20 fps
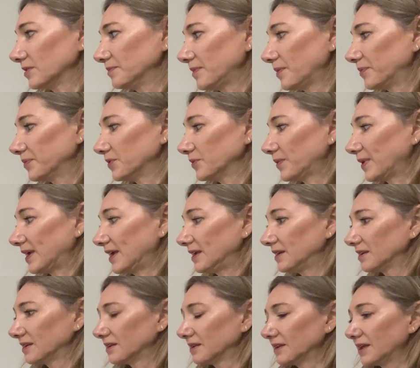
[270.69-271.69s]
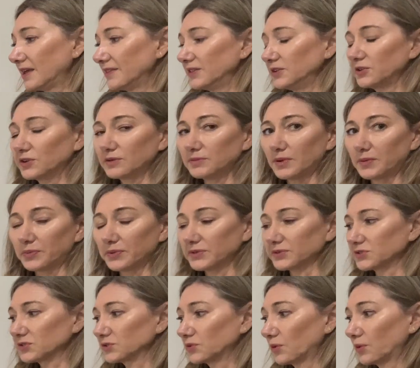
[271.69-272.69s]
come up with a weight, and then you come up with a
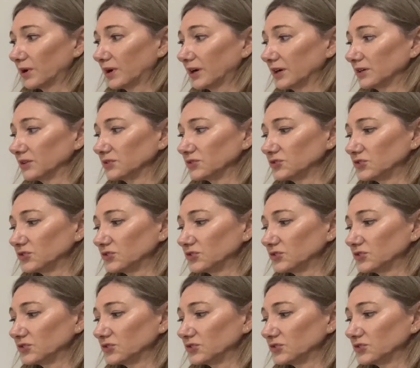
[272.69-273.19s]
score.